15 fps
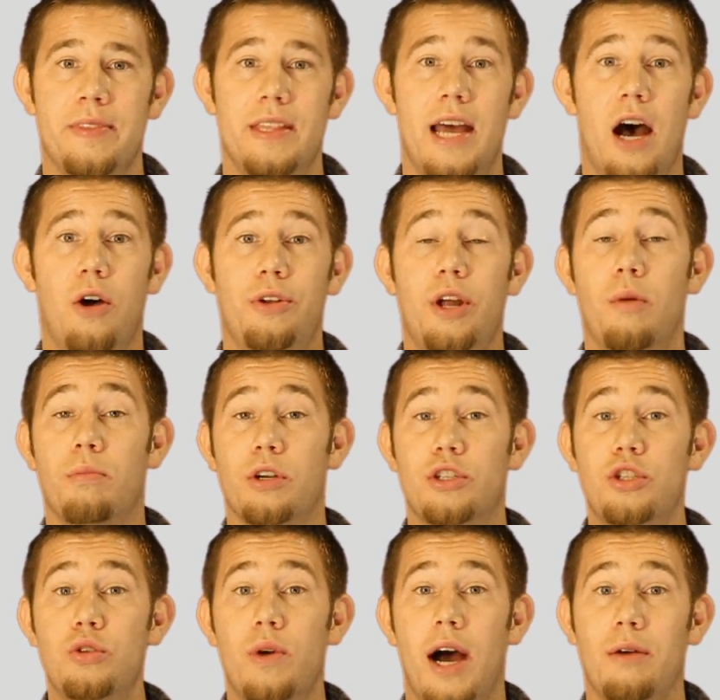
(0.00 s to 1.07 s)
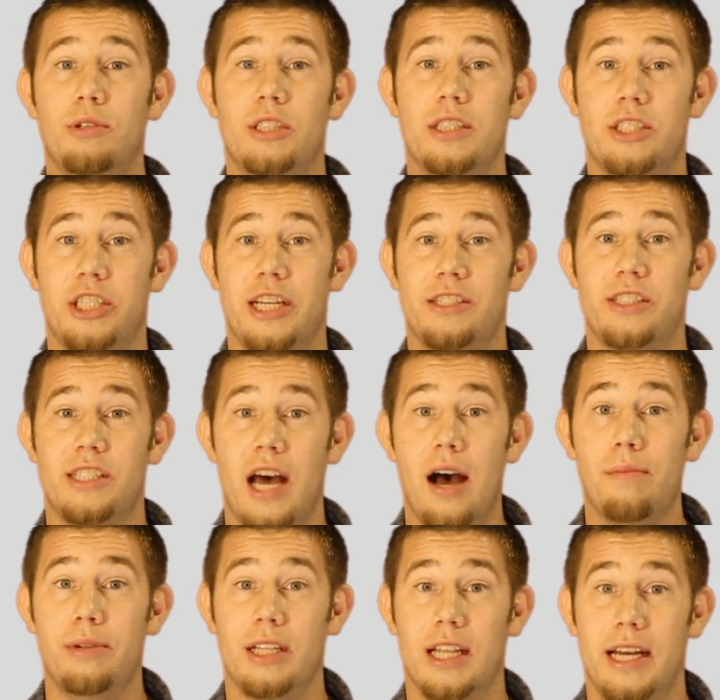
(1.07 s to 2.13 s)
Now, number two, I would suggest
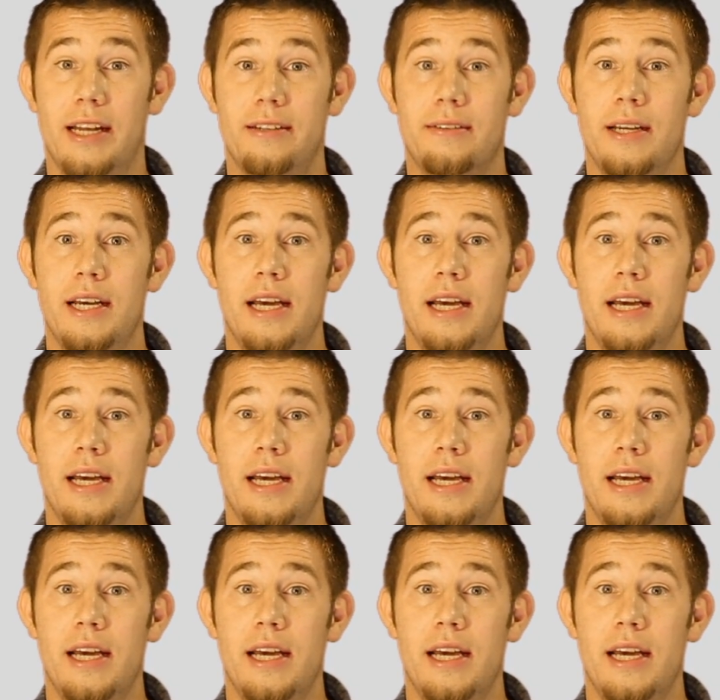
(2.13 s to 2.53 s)
Zombieland.